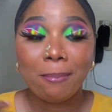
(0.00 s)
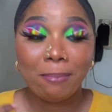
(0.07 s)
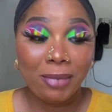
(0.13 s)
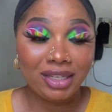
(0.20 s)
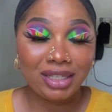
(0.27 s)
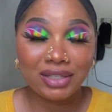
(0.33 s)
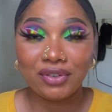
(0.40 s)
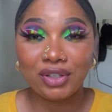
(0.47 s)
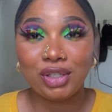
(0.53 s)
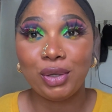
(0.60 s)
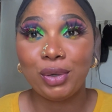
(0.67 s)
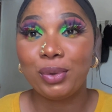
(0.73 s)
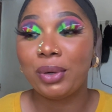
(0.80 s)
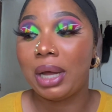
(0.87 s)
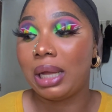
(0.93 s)
make this
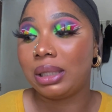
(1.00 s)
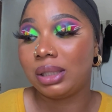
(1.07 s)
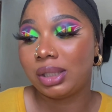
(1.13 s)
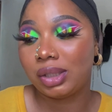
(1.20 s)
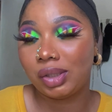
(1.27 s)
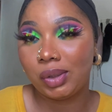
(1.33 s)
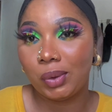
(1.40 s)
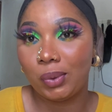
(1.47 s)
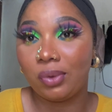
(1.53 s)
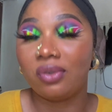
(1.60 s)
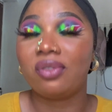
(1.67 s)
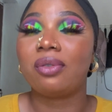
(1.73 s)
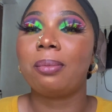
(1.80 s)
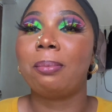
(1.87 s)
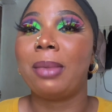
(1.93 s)
video and show off
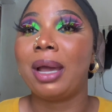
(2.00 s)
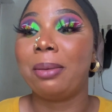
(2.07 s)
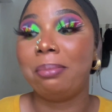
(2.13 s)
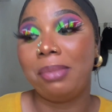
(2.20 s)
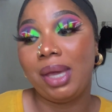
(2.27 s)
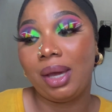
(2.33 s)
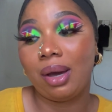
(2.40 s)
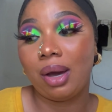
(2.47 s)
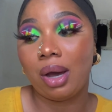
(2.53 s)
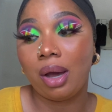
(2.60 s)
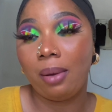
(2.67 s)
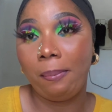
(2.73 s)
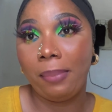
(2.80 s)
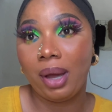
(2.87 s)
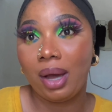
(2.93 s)
my
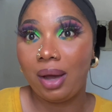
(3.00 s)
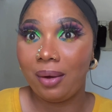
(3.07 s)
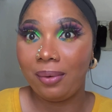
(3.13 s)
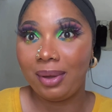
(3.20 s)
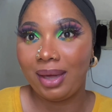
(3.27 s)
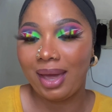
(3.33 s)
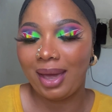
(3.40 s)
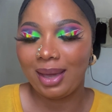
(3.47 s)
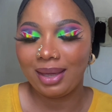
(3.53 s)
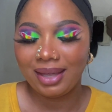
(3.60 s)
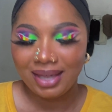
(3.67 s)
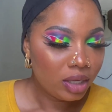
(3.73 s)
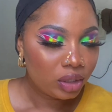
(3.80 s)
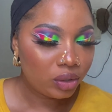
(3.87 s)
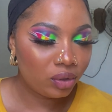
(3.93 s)
makeup okay
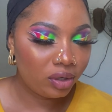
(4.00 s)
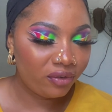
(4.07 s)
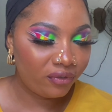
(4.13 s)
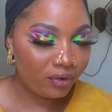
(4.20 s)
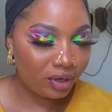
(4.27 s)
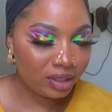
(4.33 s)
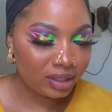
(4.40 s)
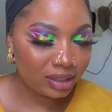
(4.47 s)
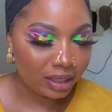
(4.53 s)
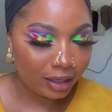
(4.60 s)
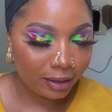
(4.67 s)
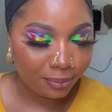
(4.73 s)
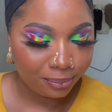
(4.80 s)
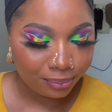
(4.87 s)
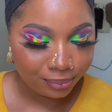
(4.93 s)
so the first
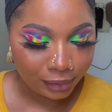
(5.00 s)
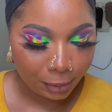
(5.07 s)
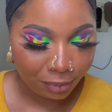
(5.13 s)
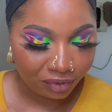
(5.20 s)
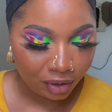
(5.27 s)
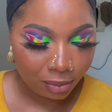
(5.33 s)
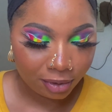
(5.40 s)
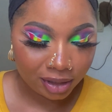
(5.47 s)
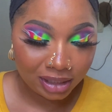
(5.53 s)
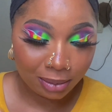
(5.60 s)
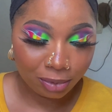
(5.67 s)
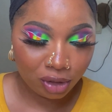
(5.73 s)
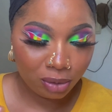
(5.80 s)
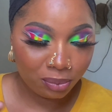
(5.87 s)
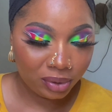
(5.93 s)
um, type of chemicals i'm
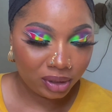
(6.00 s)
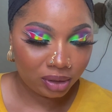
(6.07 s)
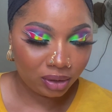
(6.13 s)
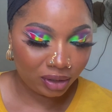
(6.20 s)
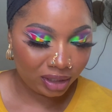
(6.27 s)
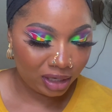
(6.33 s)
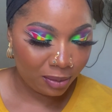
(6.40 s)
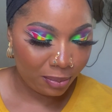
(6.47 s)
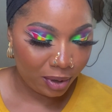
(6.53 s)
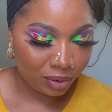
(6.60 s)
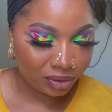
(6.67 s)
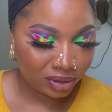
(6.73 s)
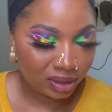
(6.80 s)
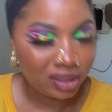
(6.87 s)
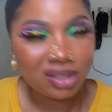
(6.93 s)
going to be talking
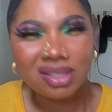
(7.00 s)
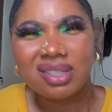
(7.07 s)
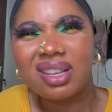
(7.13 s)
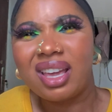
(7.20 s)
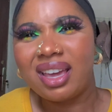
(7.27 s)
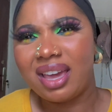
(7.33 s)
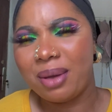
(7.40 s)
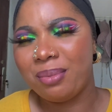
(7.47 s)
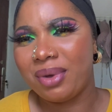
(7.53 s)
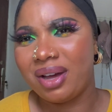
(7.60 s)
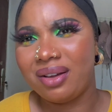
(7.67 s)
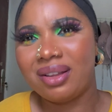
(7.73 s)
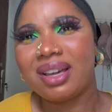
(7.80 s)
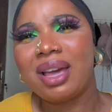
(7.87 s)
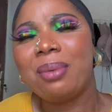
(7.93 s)
about is a chemical
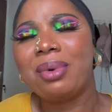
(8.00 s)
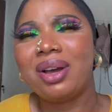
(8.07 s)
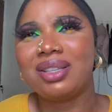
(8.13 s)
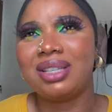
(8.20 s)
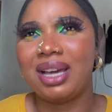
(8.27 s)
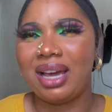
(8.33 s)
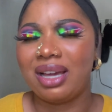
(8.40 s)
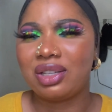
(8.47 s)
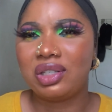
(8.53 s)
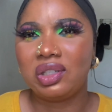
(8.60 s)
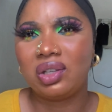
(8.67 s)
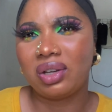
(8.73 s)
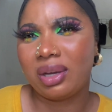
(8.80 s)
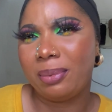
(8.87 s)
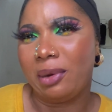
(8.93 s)
chemicals i actually
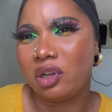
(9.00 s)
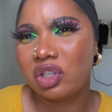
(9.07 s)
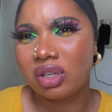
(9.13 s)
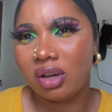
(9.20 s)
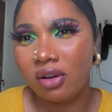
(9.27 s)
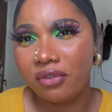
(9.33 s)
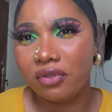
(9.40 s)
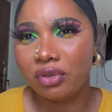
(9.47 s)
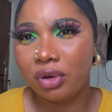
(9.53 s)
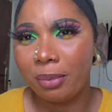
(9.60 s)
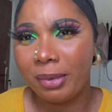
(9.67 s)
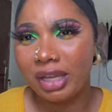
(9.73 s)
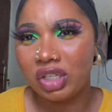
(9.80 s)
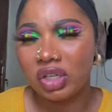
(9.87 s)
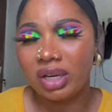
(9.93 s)
talk about often on
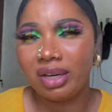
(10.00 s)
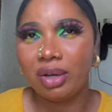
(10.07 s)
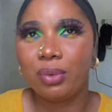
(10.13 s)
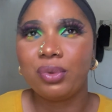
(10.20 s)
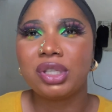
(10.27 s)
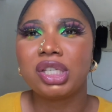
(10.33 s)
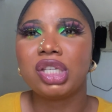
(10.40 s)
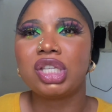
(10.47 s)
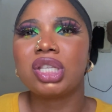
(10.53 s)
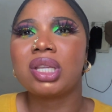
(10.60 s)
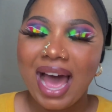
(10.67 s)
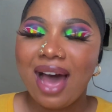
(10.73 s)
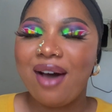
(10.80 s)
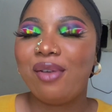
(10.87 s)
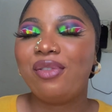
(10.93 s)
my channel which is
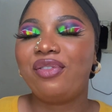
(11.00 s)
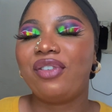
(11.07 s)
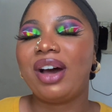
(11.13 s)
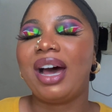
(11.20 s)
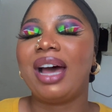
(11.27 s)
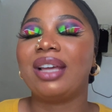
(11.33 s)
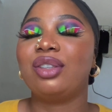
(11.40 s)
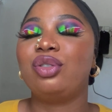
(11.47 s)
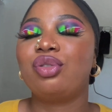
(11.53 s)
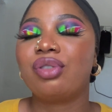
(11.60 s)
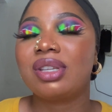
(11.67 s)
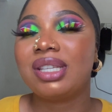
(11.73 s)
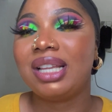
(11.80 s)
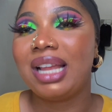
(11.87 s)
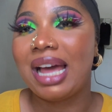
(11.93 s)
alpha
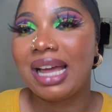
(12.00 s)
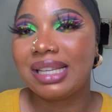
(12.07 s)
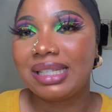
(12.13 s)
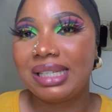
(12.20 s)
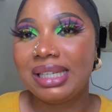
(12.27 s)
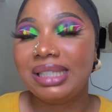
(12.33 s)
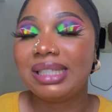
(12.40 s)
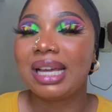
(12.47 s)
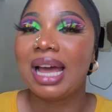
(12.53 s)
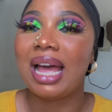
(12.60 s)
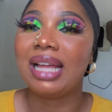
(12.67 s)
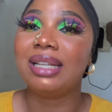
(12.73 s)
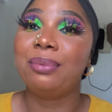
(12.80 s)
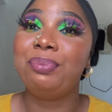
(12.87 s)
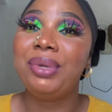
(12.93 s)
hydroxyl acid and